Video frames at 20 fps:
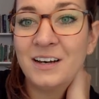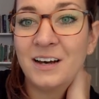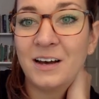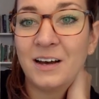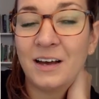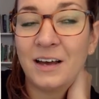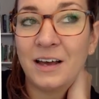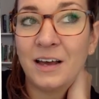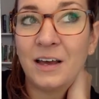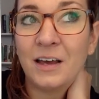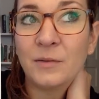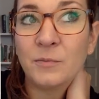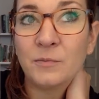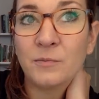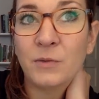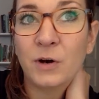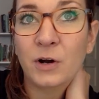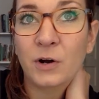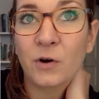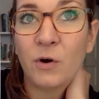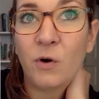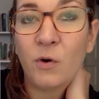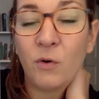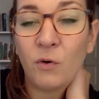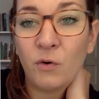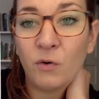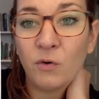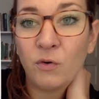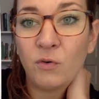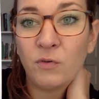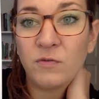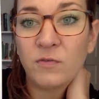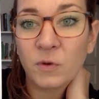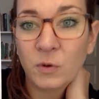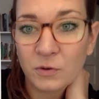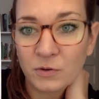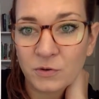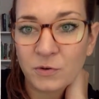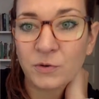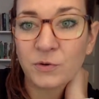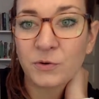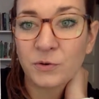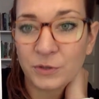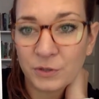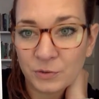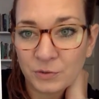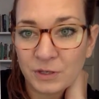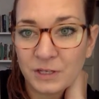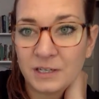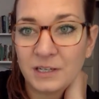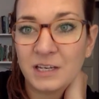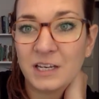And our whole fourth quarter unit,